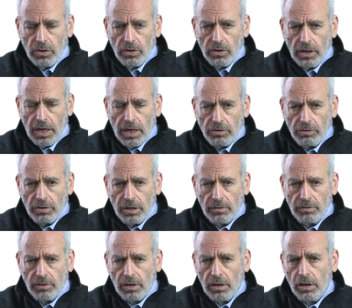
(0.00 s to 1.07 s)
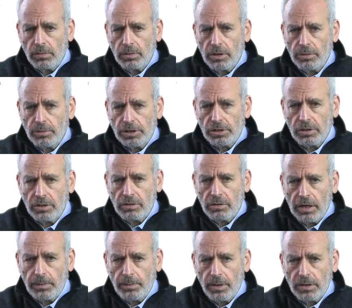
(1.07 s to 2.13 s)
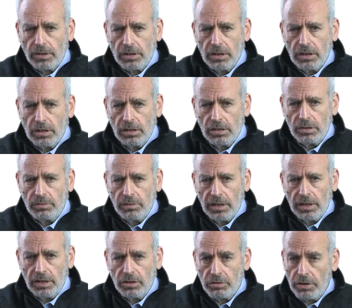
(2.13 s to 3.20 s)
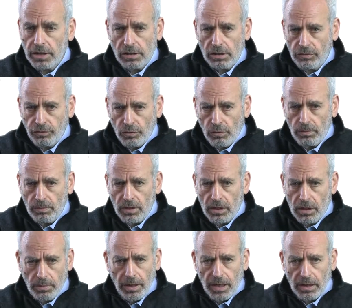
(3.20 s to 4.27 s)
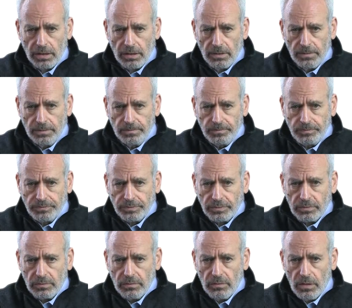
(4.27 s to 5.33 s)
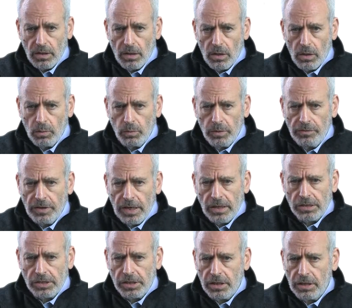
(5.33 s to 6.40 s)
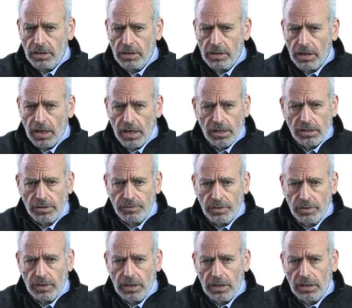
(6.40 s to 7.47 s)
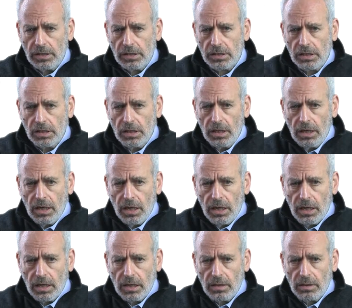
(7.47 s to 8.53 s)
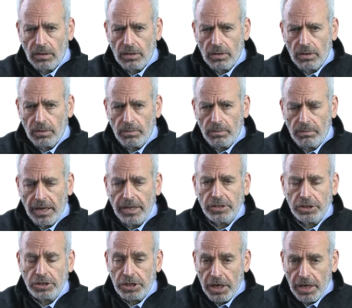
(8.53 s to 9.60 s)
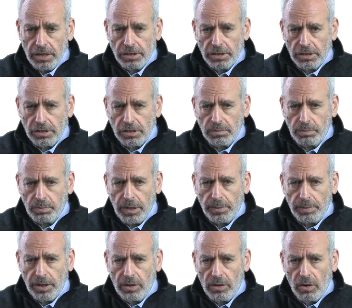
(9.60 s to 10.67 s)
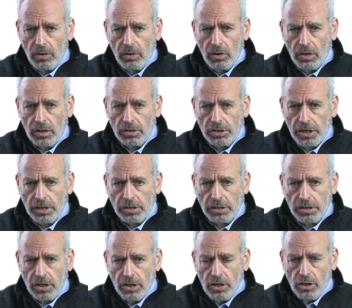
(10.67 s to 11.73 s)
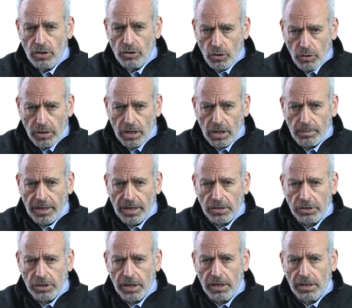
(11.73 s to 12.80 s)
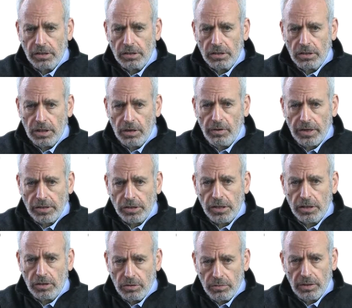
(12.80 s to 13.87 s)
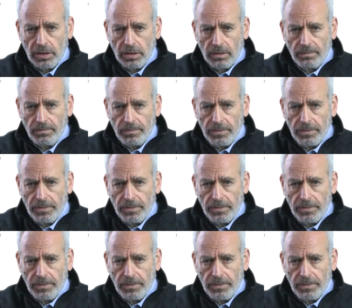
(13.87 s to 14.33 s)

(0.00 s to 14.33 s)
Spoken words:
the entry of the Global Commission on Drug Policy has really transformed the debate. We've now seen in the last few years major changes. People are no longer just talking about change, they're actually doing it.